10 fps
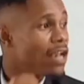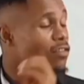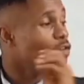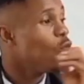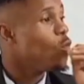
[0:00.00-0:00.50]

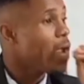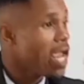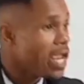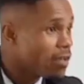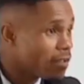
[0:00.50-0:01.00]
And so
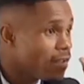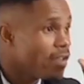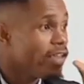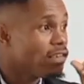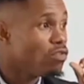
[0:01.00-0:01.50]

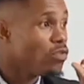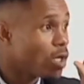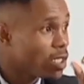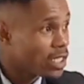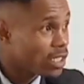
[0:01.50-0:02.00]
word is
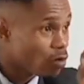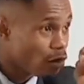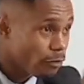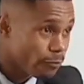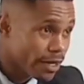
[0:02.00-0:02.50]
not the
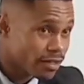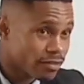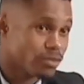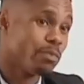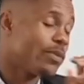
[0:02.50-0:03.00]

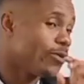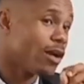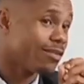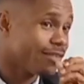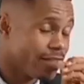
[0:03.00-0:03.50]
correct
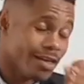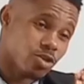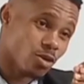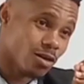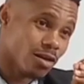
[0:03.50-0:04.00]

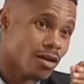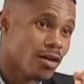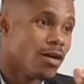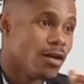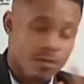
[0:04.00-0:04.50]
pronunciation
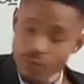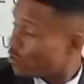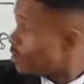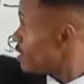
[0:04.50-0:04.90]
for